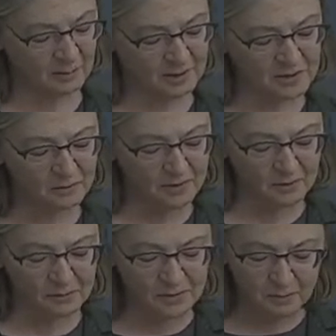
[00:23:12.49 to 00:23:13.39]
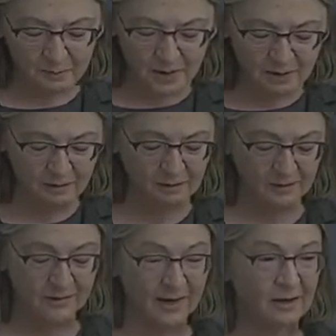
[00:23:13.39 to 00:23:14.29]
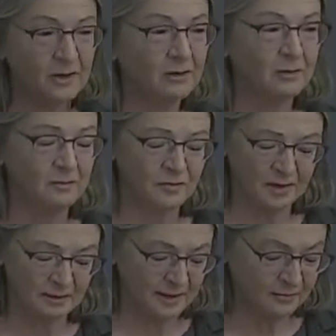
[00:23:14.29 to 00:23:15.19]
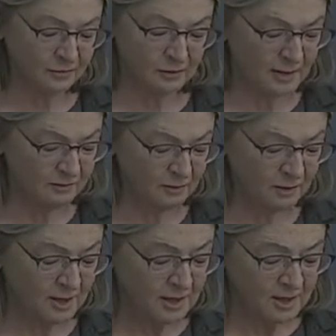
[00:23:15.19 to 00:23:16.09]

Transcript: but its rhythms are bigger and louder and feel like forever.